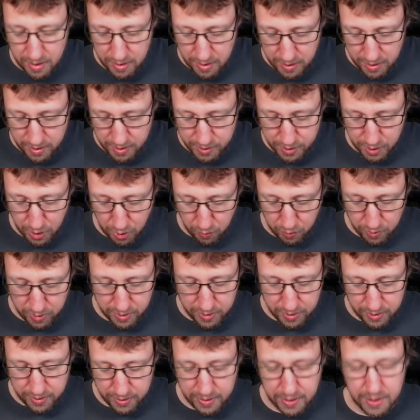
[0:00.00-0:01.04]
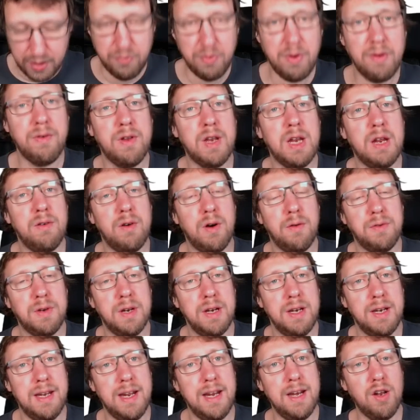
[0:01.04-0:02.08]
So the derivative of the
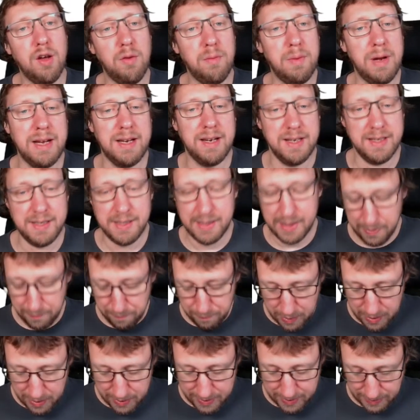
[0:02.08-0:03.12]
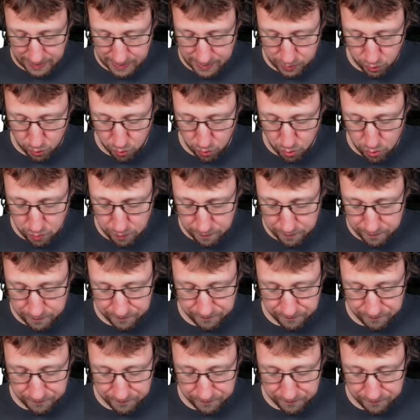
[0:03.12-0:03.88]
denominator is simple, that's 2.